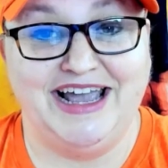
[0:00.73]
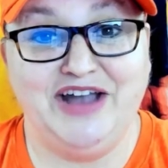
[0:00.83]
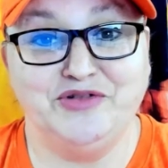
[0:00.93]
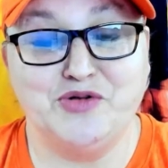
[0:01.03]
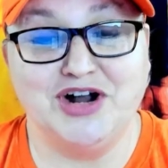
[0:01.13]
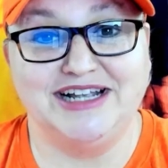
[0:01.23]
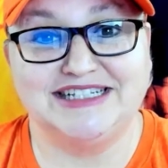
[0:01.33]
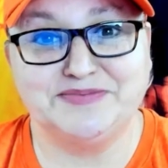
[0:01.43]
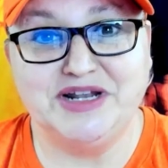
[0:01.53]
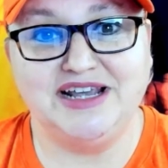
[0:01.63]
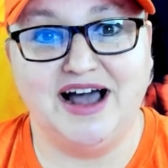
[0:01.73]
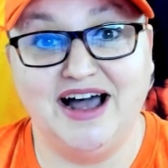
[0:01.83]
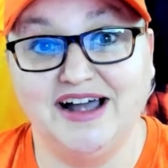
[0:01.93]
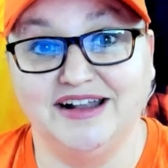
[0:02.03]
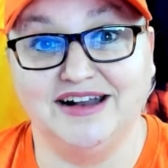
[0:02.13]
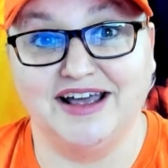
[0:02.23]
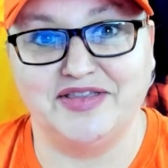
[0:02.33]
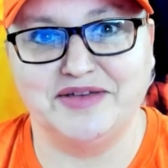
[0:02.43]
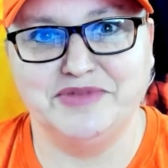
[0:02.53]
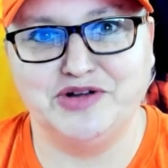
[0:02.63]
Hey everyone, it's Mindy
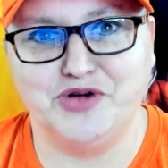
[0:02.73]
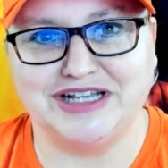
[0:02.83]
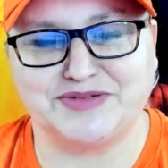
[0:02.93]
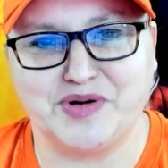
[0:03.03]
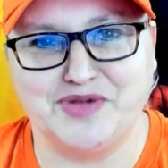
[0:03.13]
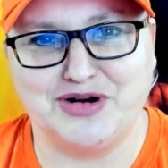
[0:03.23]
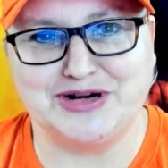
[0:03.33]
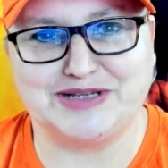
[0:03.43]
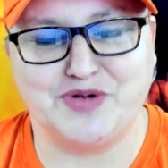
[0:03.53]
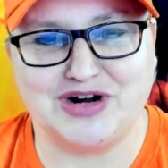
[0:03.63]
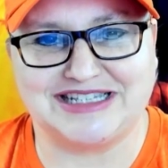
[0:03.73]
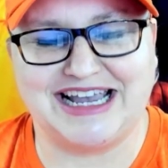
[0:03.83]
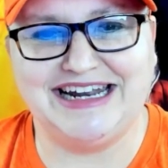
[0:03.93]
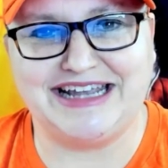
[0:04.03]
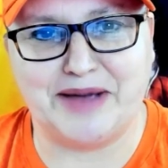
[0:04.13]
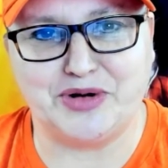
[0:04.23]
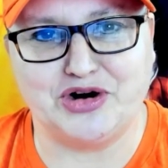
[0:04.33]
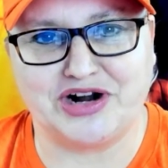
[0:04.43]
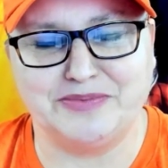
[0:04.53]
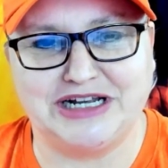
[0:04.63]
Hahne, the Midwest Premier Sports
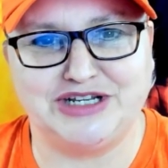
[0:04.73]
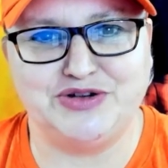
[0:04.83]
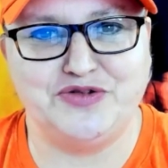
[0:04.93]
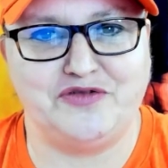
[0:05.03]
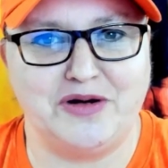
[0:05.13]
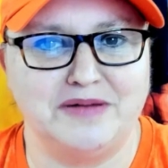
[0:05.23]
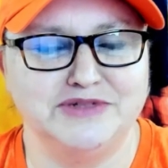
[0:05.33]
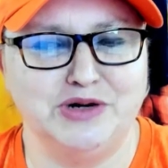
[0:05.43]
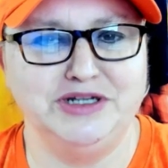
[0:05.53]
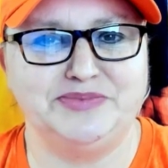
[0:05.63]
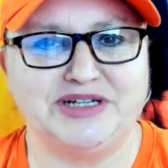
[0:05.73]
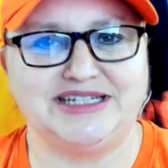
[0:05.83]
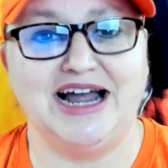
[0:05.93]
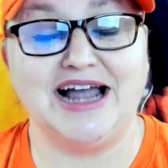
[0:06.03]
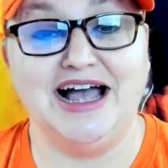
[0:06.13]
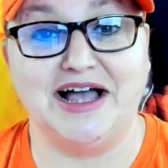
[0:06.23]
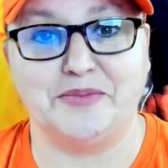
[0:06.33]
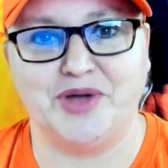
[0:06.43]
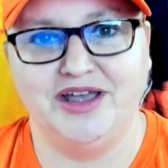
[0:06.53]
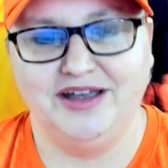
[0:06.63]
Handicapper, coming to you from
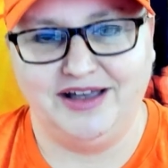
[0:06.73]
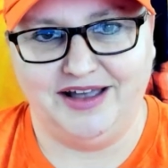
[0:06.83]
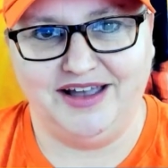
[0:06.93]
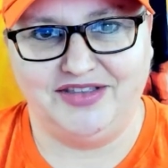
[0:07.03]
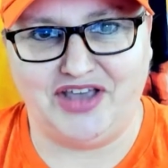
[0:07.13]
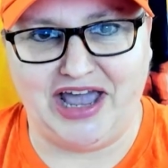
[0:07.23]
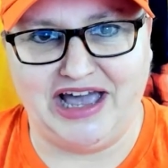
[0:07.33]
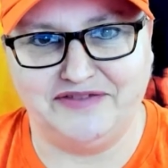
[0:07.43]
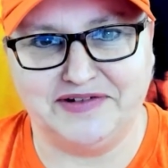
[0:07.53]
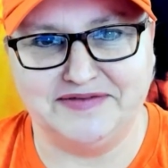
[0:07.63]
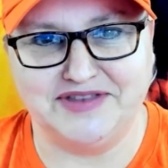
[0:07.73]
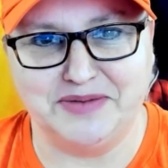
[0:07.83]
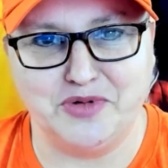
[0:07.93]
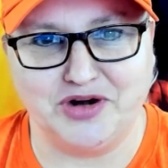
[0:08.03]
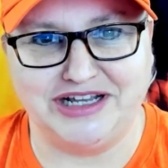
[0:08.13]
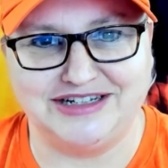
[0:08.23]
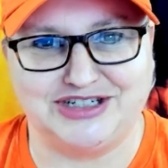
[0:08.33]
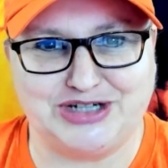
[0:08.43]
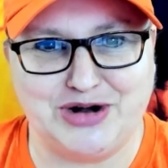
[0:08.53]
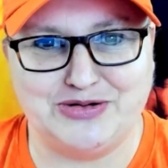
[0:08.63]
TonySpicks.com and the half of the morning
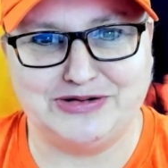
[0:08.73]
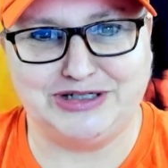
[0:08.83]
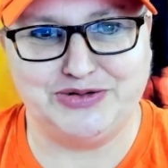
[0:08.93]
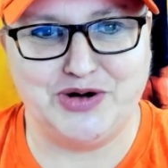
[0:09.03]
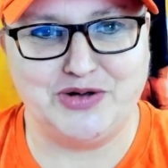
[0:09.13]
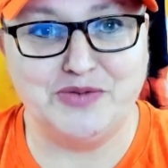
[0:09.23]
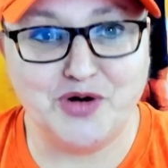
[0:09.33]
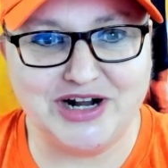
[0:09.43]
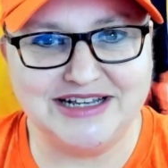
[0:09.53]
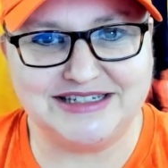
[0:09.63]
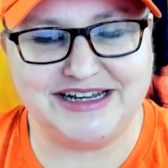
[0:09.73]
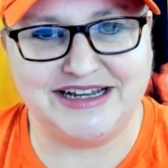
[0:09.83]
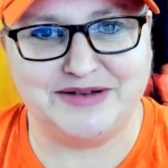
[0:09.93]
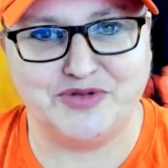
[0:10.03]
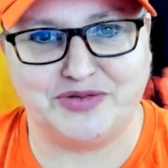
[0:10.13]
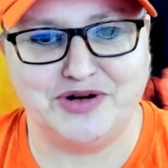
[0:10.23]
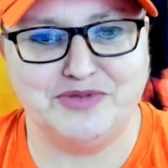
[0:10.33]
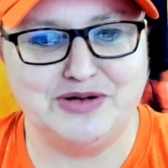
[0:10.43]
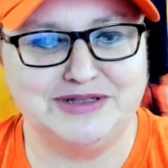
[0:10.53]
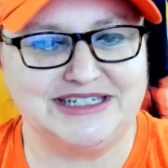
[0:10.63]
show duo, The Morning Steam with
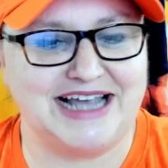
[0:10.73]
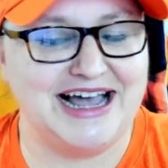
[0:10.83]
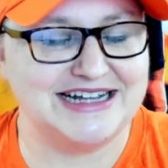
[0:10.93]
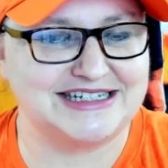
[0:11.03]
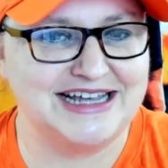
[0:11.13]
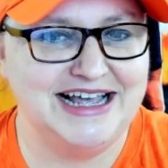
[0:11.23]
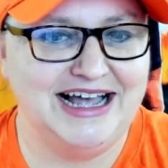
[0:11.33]
Ramon Scott.